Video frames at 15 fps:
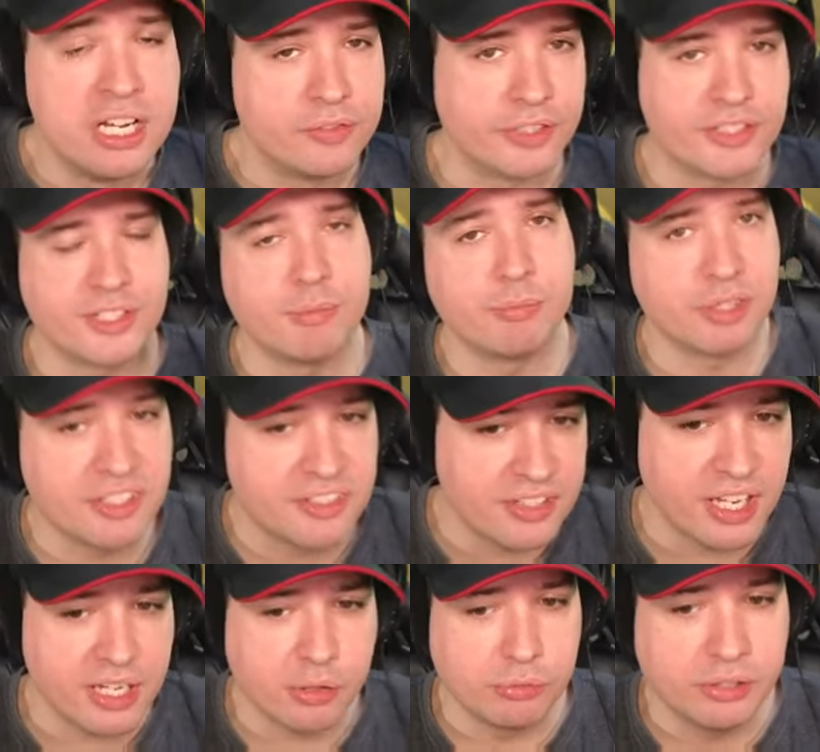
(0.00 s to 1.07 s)
For some
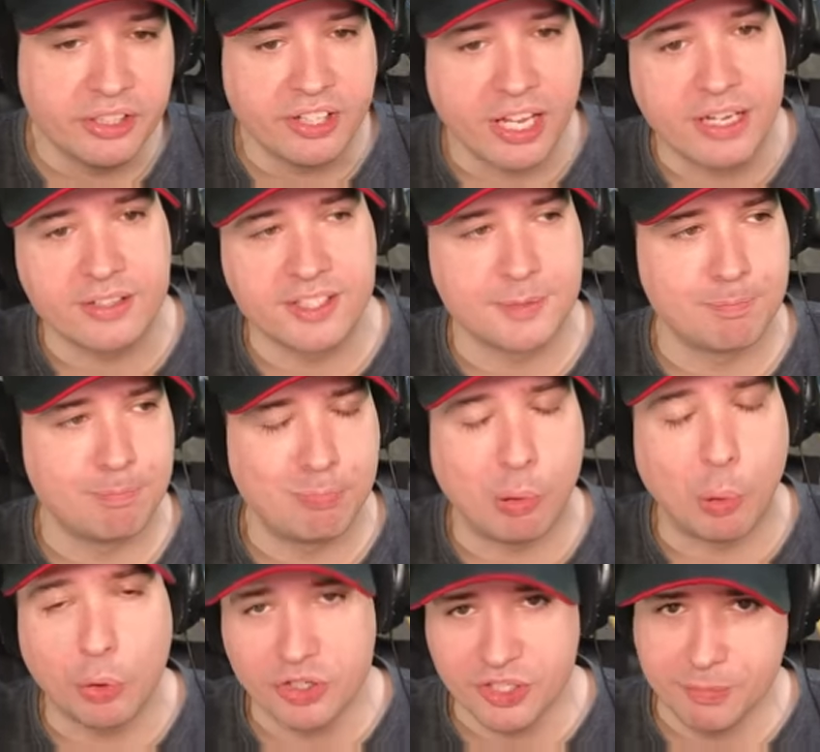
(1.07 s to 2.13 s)
reason, they only take
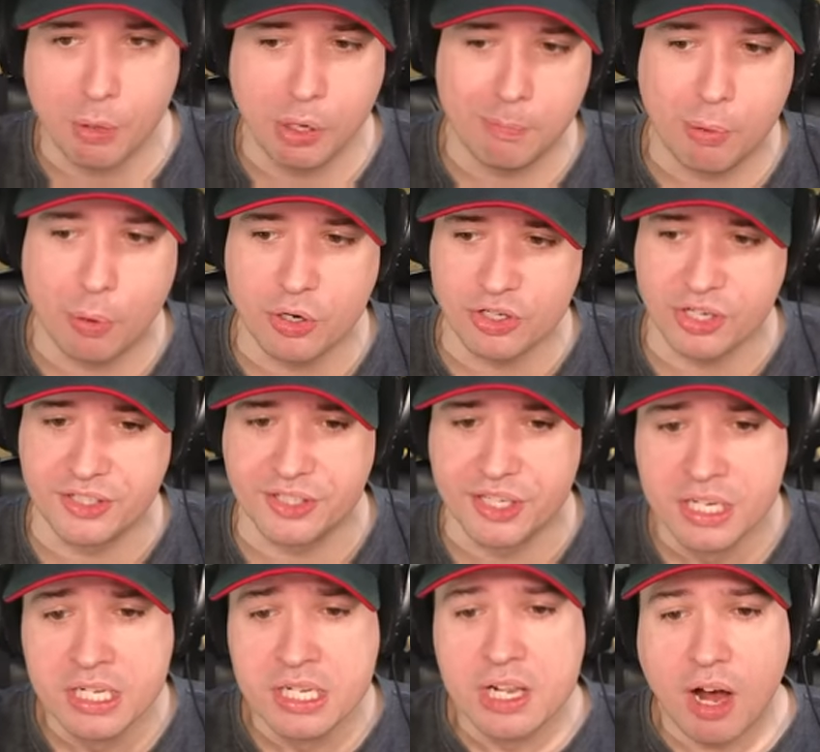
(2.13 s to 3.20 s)
por- small
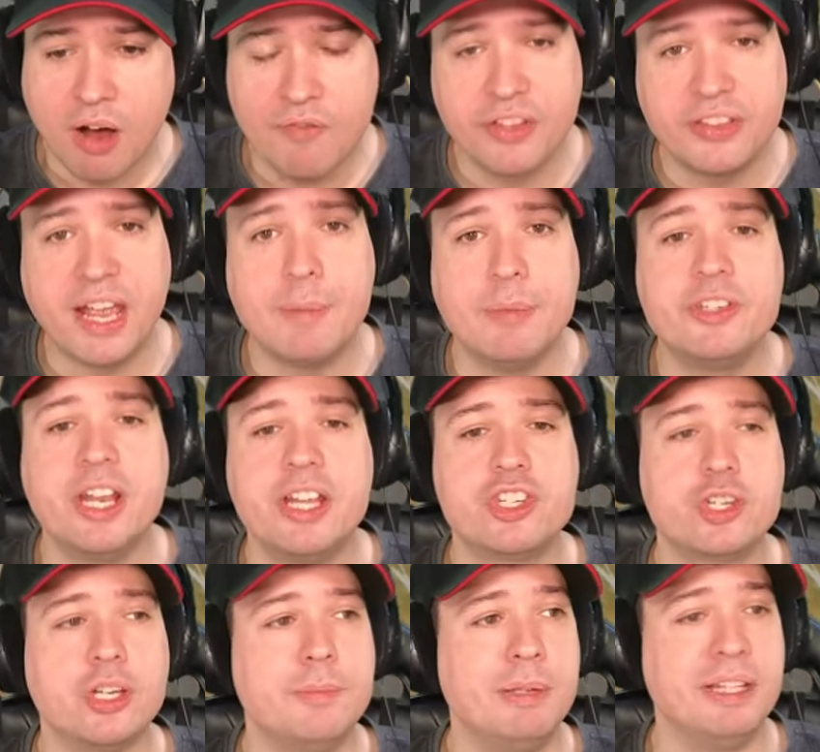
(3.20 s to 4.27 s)
portions of the damage they
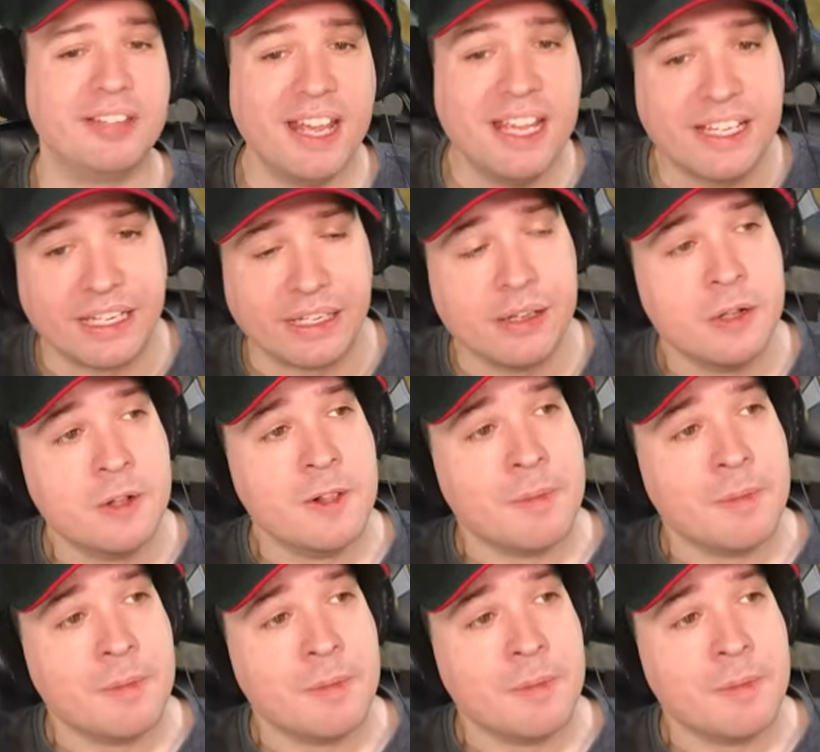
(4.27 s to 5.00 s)
should be taking.